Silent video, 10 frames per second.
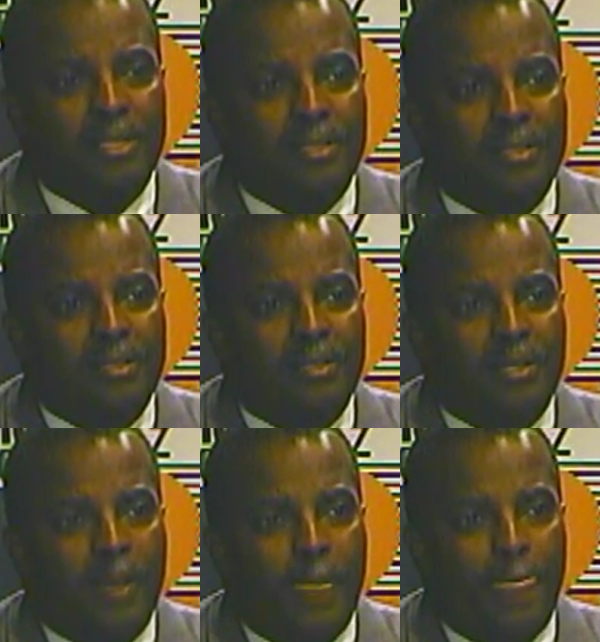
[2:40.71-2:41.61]
Mm-hmm.
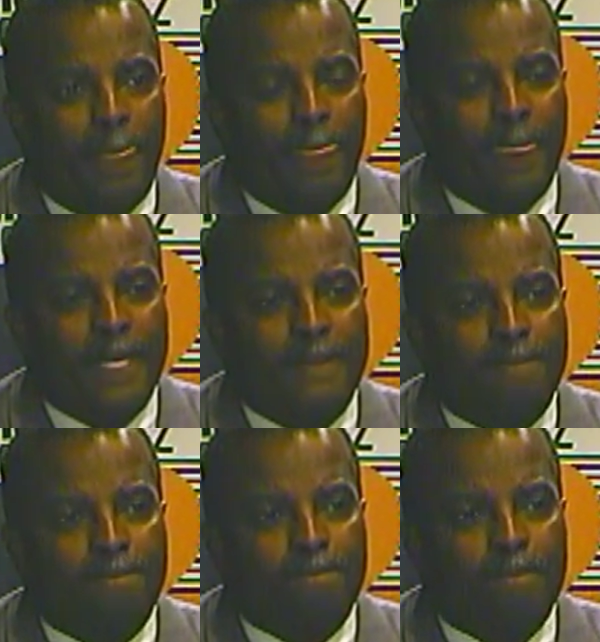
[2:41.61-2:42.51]
So how
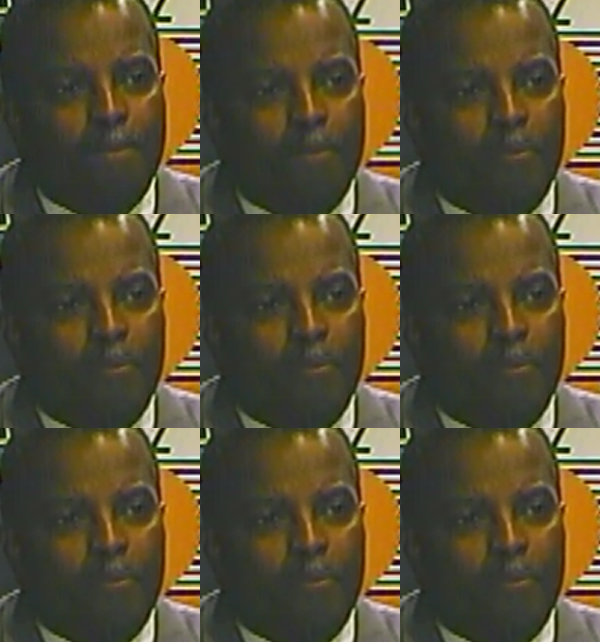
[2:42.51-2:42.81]
strong is the